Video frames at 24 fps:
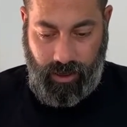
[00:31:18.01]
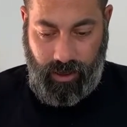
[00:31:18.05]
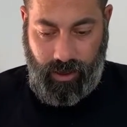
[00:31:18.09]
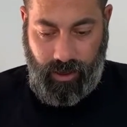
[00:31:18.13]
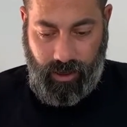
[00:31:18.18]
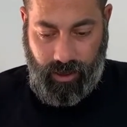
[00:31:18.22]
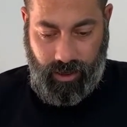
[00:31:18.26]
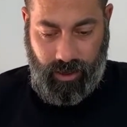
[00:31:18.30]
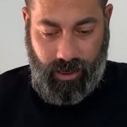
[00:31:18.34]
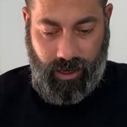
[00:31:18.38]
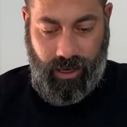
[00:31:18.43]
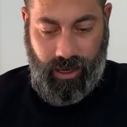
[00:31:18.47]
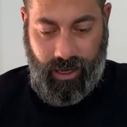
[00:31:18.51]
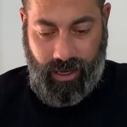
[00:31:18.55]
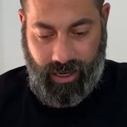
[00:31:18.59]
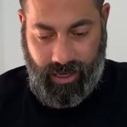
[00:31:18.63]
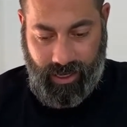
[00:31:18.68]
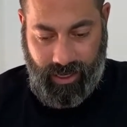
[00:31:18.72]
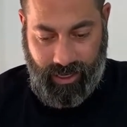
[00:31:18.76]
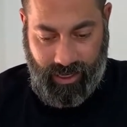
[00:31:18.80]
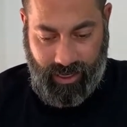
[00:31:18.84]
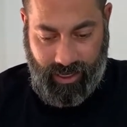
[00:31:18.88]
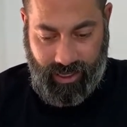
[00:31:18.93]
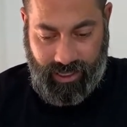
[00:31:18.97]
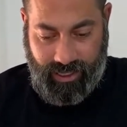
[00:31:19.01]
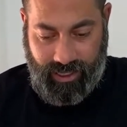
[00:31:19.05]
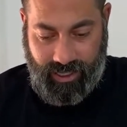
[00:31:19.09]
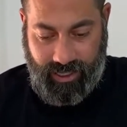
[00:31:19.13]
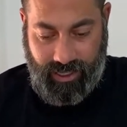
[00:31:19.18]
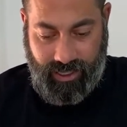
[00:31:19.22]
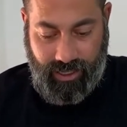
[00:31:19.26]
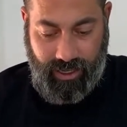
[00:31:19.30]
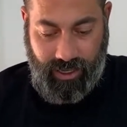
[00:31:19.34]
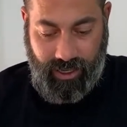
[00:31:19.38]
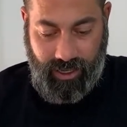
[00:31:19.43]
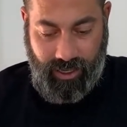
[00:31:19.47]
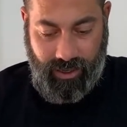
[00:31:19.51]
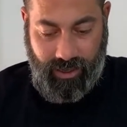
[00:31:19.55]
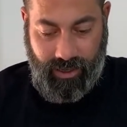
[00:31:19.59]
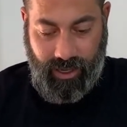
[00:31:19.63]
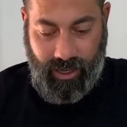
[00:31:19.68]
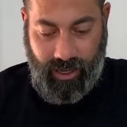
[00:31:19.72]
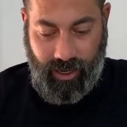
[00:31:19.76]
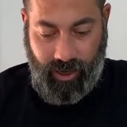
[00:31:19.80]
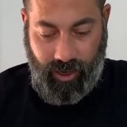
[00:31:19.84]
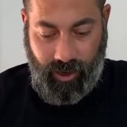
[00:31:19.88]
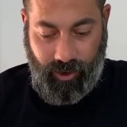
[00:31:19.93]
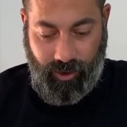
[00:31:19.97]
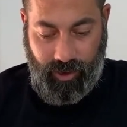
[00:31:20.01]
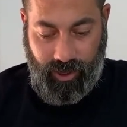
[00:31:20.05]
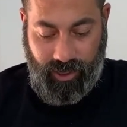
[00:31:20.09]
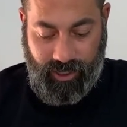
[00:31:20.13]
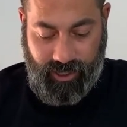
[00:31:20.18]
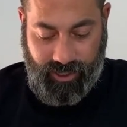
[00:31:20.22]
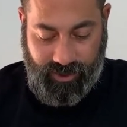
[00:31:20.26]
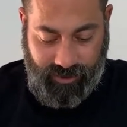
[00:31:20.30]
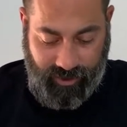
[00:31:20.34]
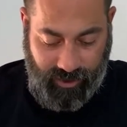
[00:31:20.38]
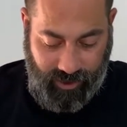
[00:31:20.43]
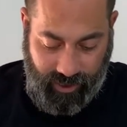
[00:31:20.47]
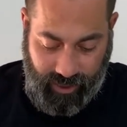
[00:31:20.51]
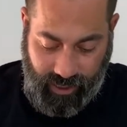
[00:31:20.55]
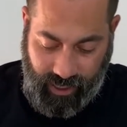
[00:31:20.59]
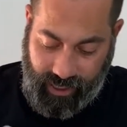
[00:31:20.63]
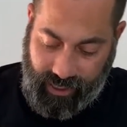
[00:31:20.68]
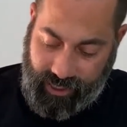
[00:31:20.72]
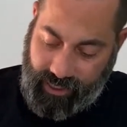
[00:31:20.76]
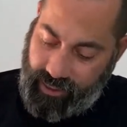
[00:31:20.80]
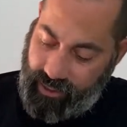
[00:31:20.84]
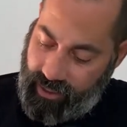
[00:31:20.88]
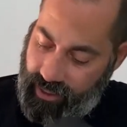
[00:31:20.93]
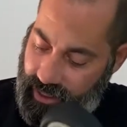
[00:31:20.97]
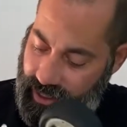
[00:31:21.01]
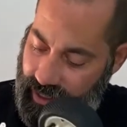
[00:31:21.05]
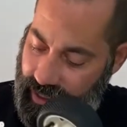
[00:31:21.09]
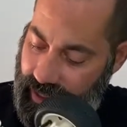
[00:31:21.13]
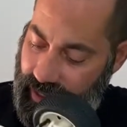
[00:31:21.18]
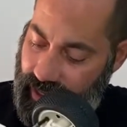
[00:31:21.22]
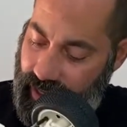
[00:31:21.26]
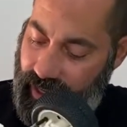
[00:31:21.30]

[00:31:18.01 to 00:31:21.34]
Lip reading: Ah, yes, that all runs very nicely.